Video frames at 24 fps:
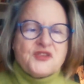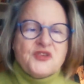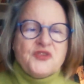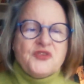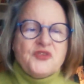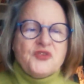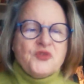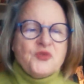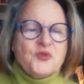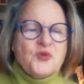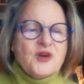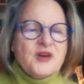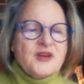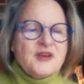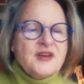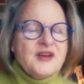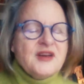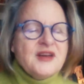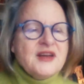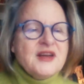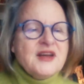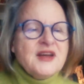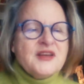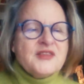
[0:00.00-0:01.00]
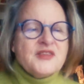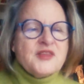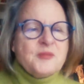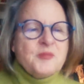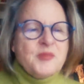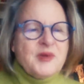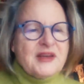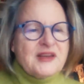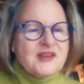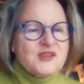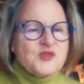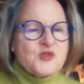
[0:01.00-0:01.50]
You do on the
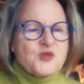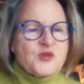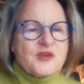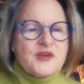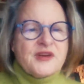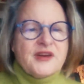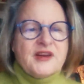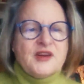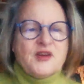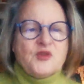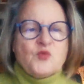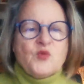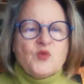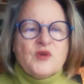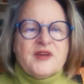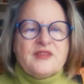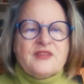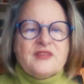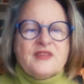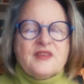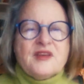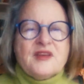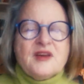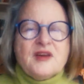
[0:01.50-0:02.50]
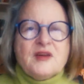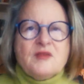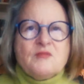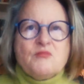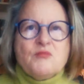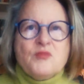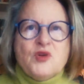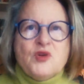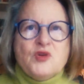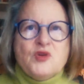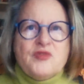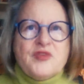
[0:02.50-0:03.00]
big screen with
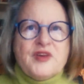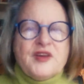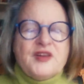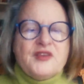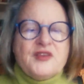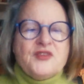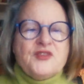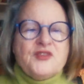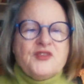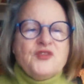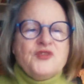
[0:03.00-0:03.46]
movies.